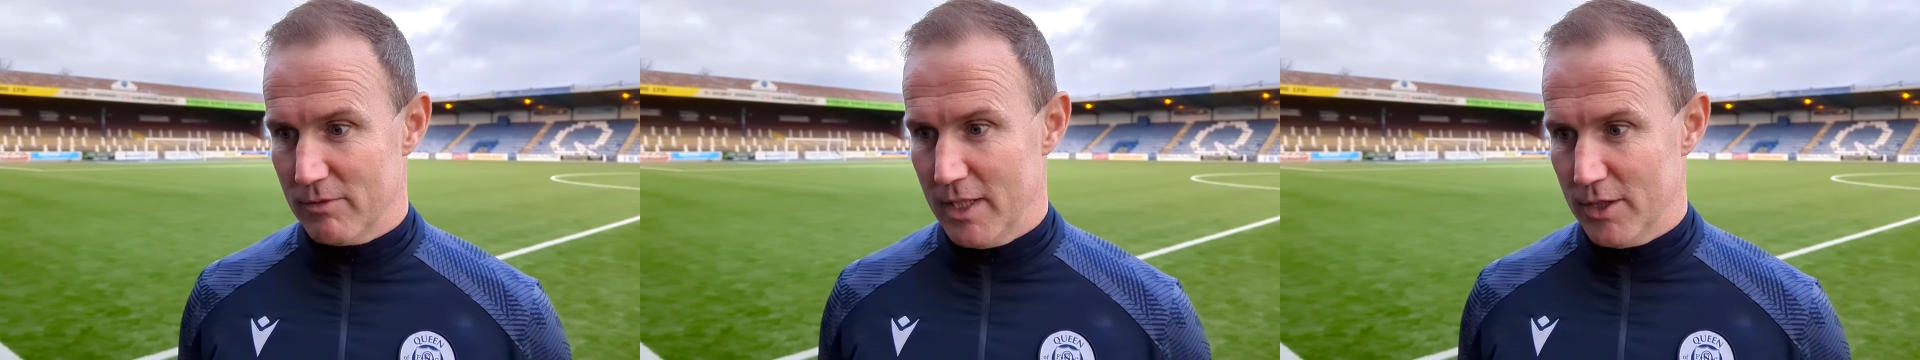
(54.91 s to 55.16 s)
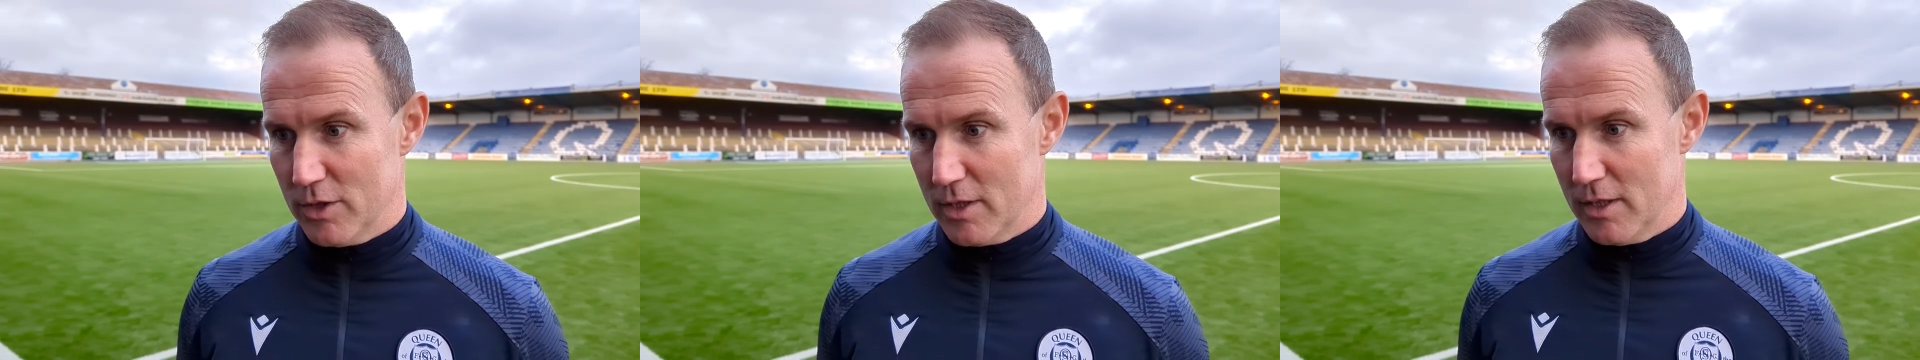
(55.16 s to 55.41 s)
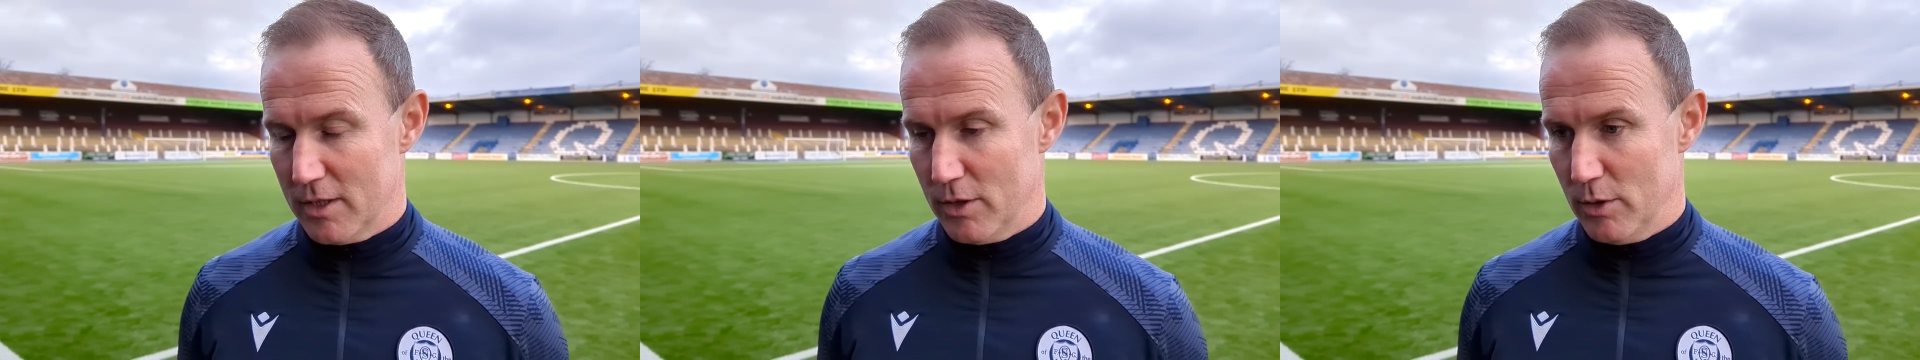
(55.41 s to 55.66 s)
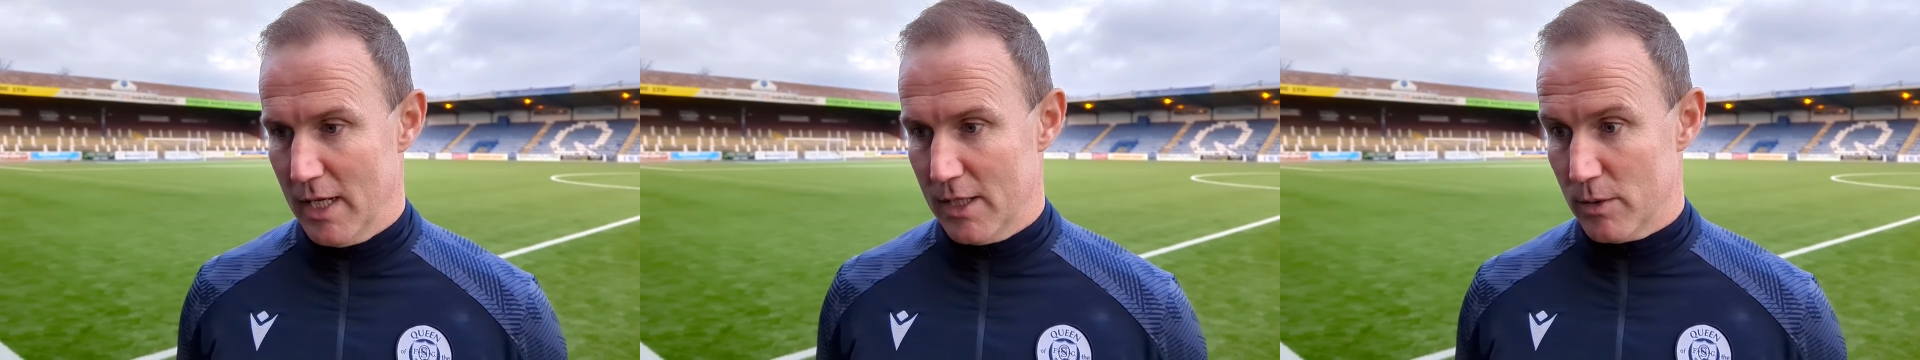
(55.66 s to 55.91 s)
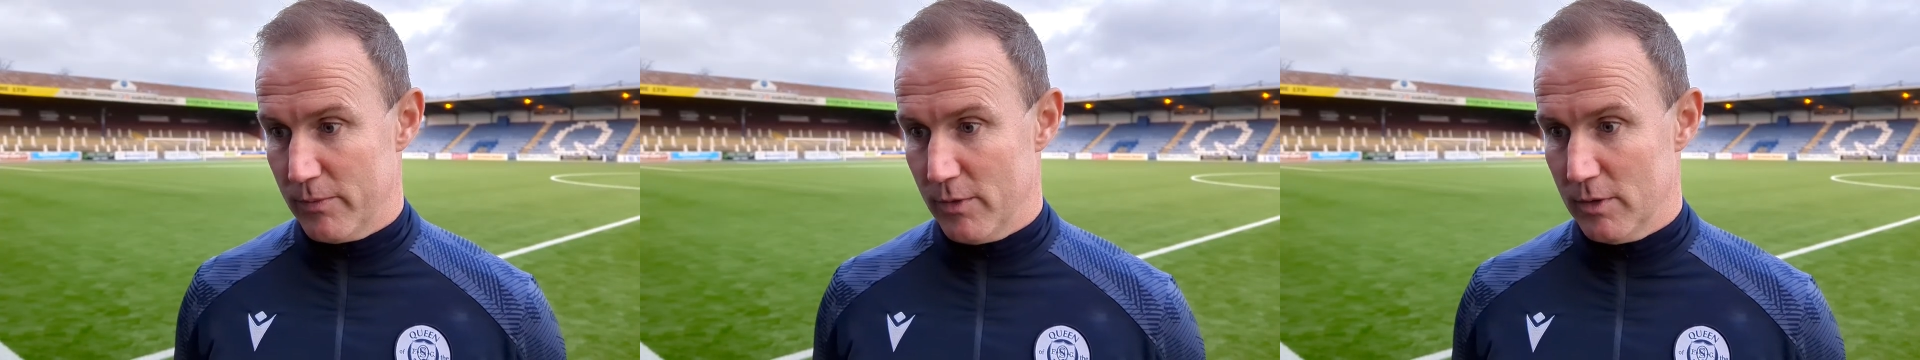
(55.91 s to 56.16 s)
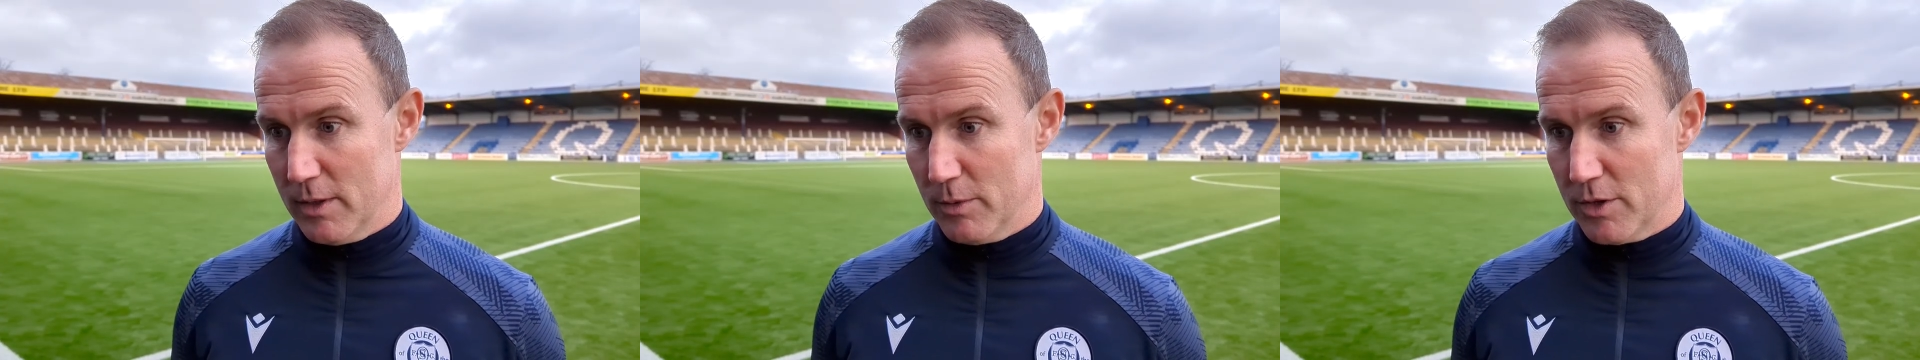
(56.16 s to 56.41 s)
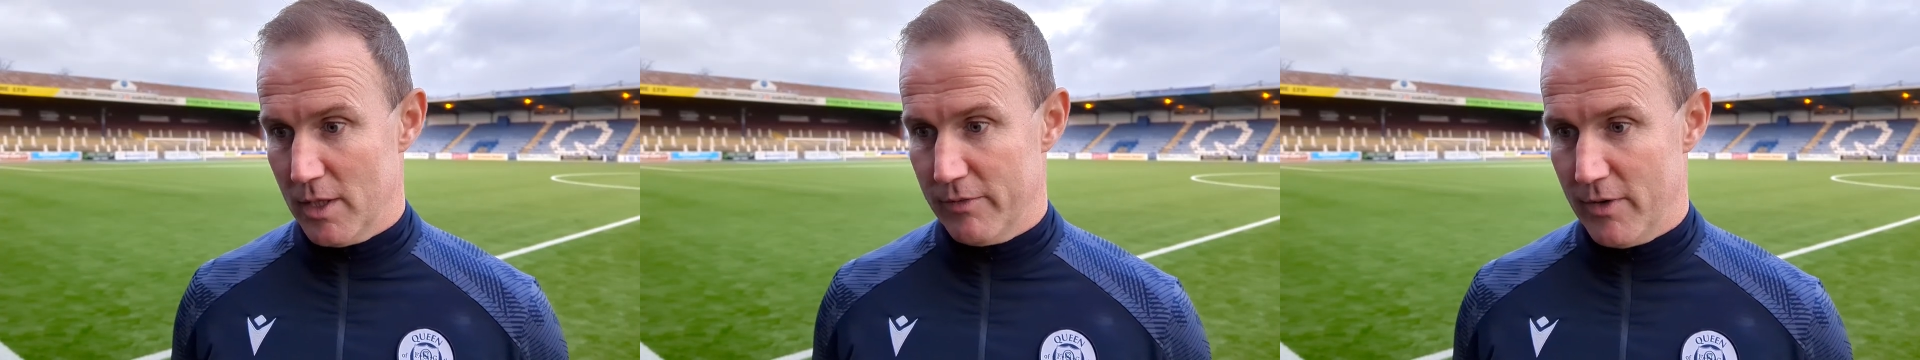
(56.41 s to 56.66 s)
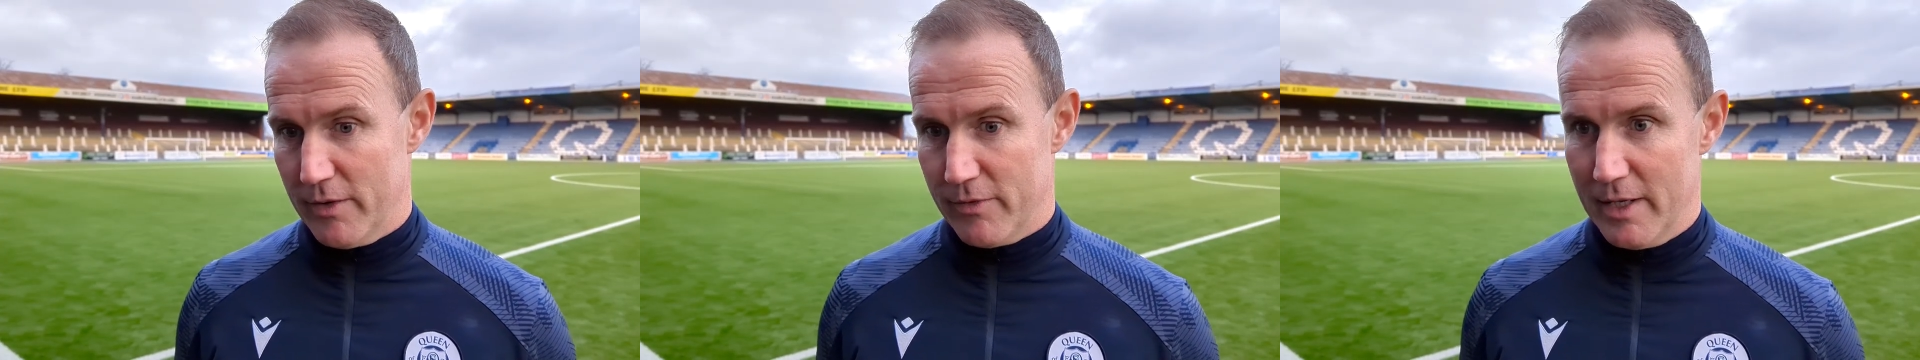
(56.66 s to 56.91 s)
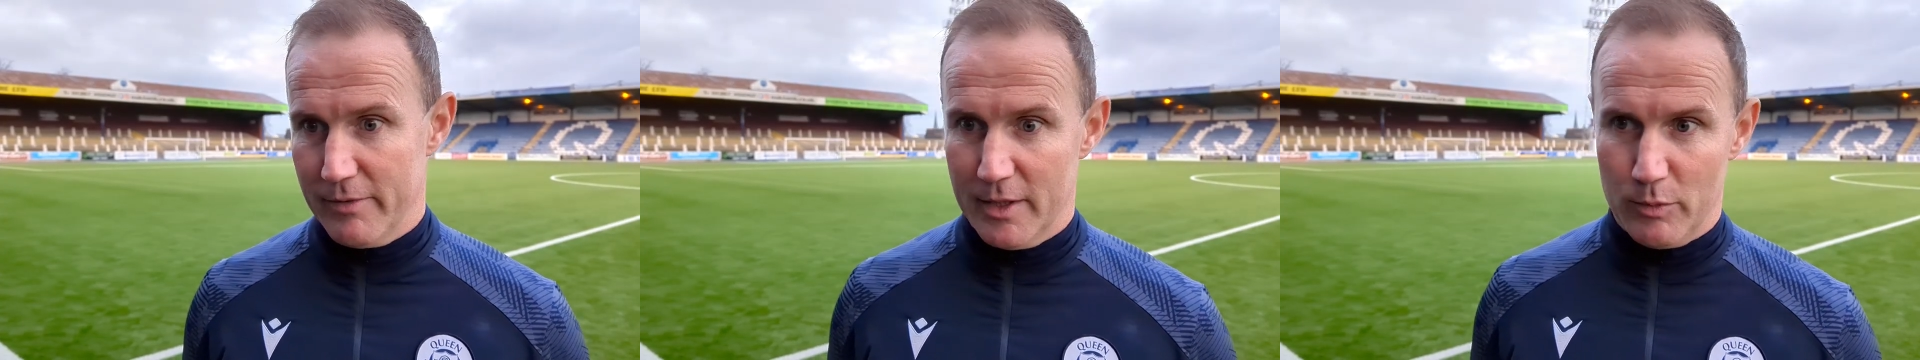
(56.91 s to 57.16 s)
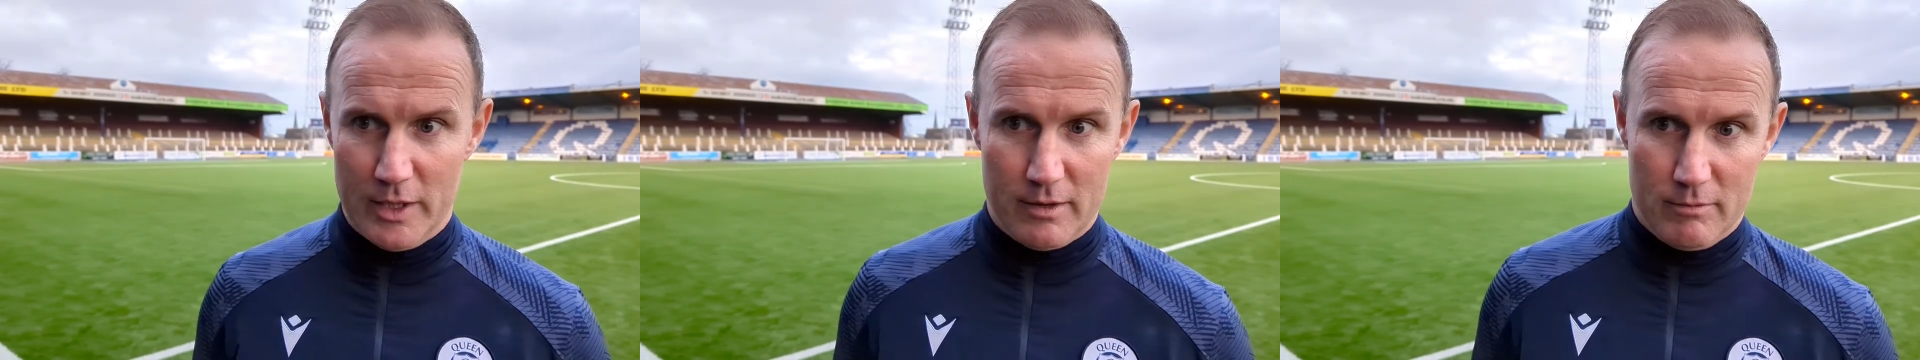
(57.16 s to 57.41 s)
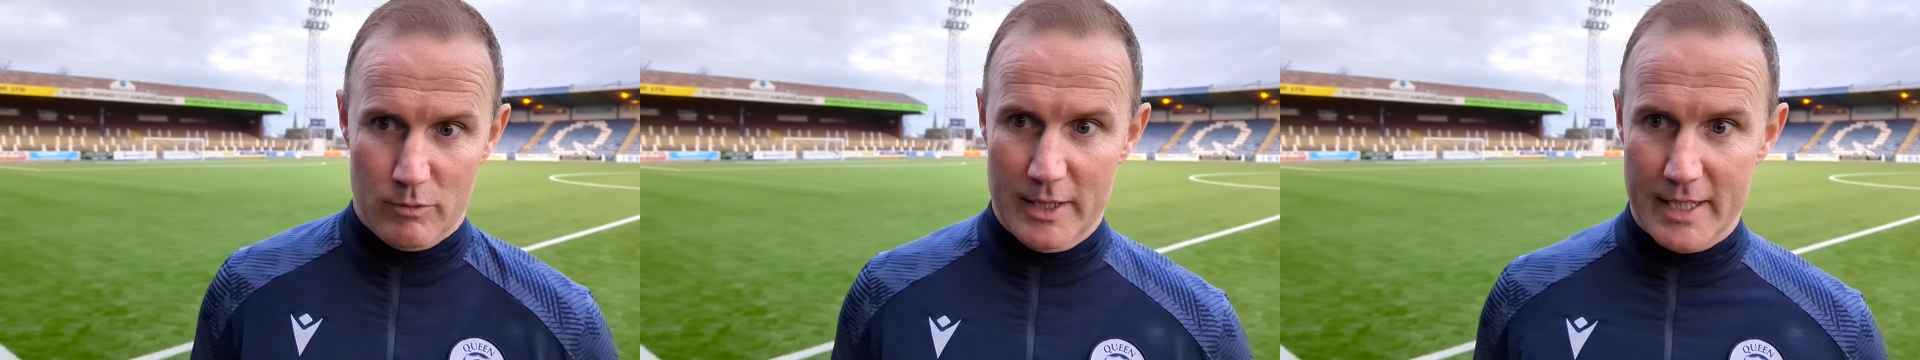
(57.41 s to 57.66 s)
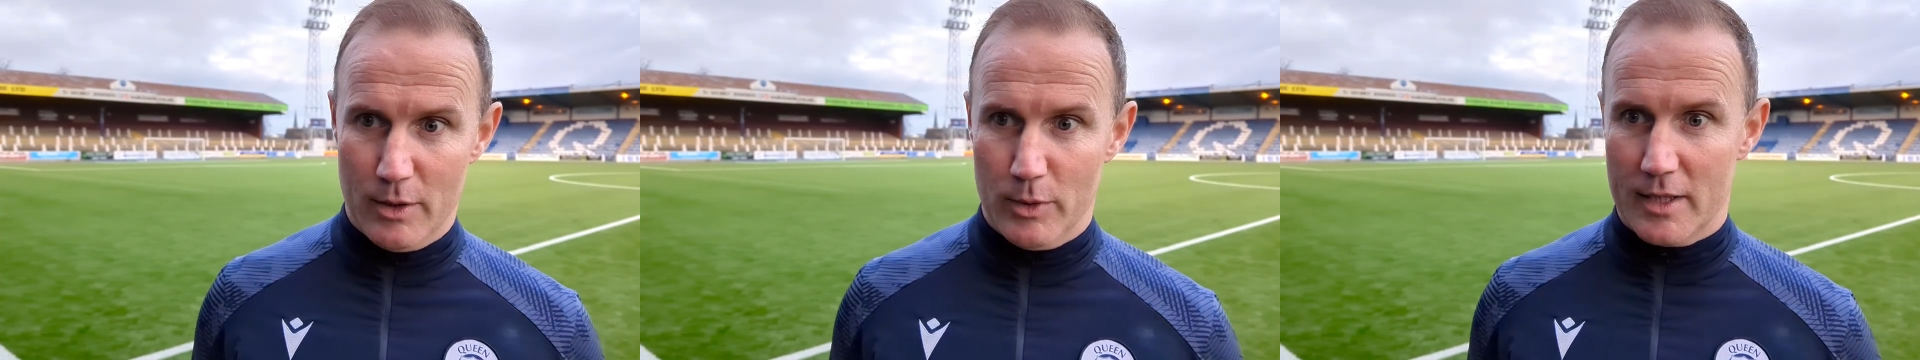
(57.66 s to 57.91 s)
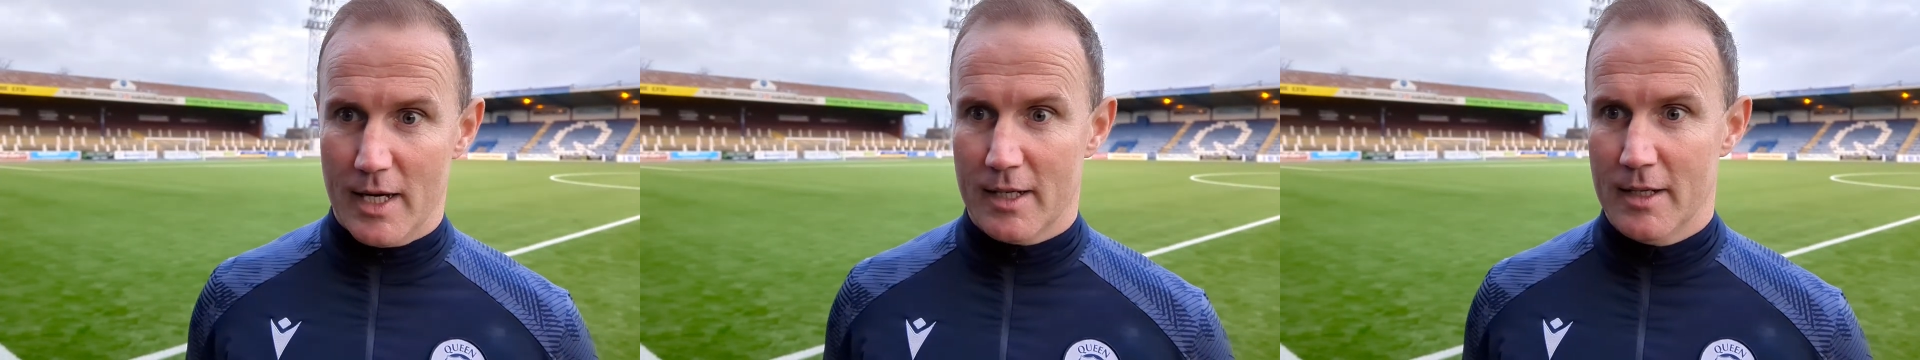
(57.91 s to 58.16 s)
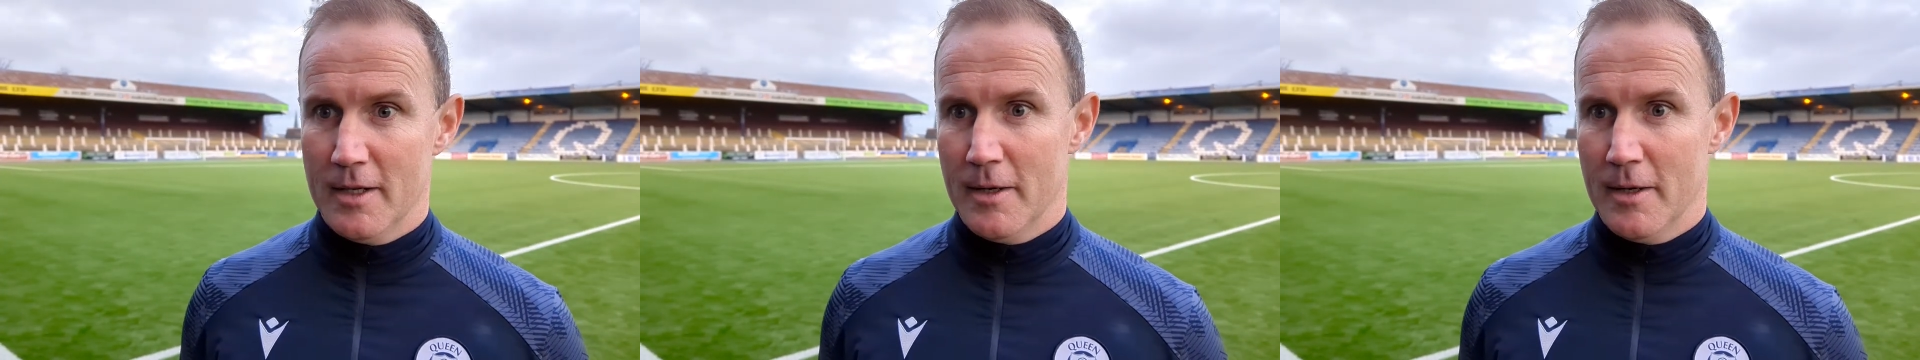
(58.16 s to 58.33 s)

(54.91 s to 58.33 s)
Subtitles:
really, just to the two lads up front that were trying to fight for everything. We dealt with that.